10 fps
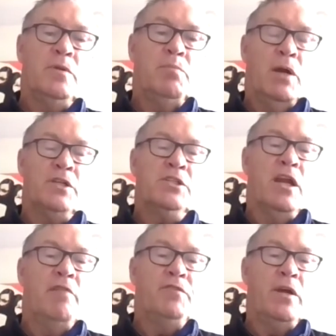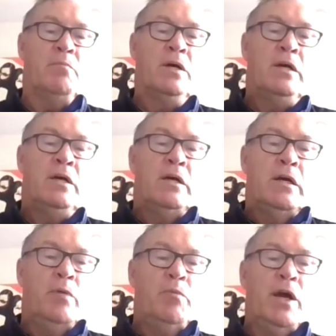The players loved him,
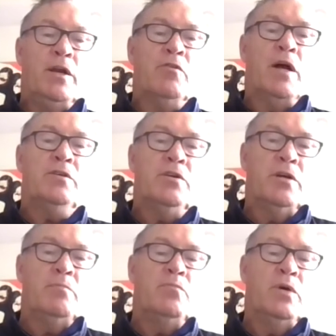and we had a great team.